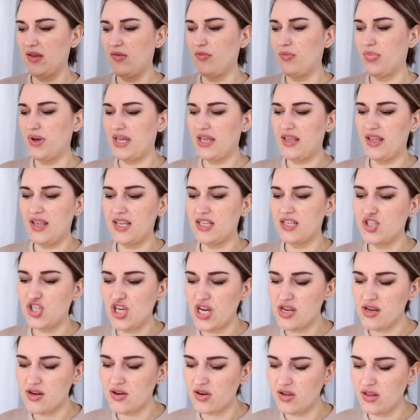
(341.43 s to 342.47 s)
But in
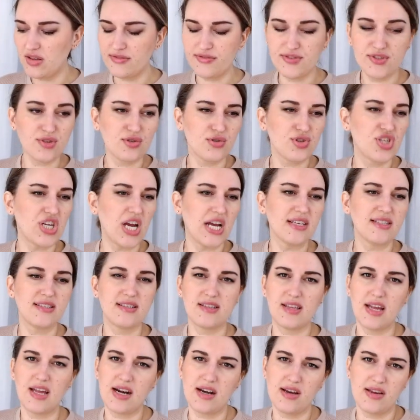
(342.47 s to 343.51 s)
general, if you're just
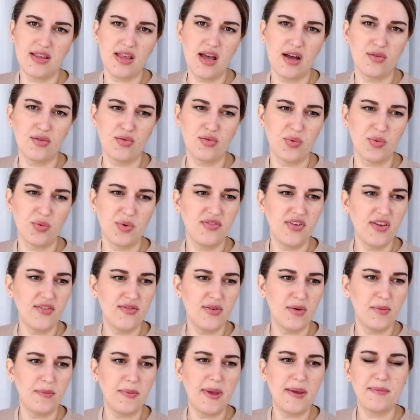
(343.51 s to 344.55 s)
starting out with
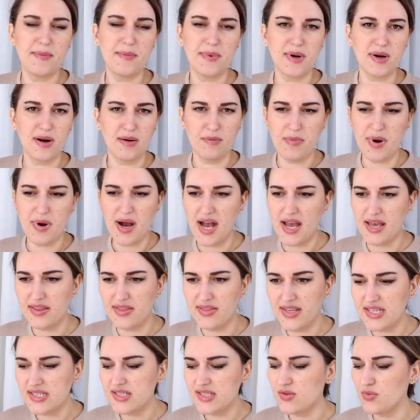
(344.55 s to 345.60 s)
wafer paper, buy
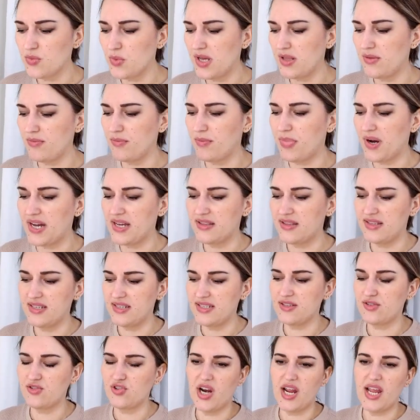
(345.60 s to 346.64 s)
this one, buy
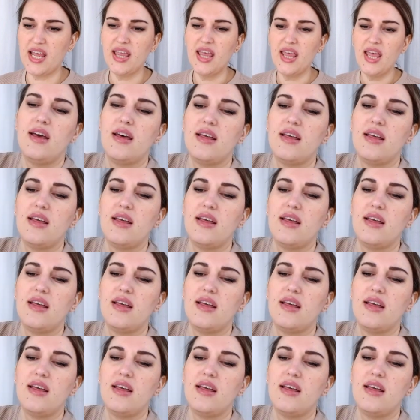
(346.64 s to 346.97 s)
this grade,